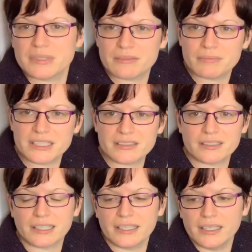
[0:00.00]

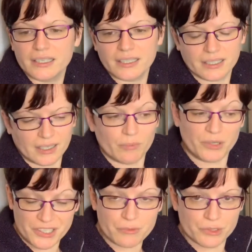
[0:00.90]
medicinally,
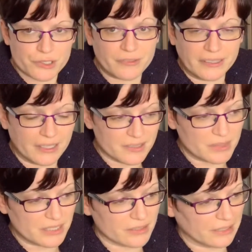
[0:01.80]
which you would treat lice
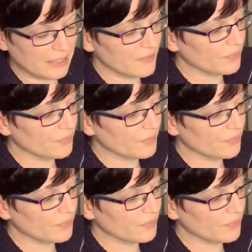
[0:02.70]
medicinally.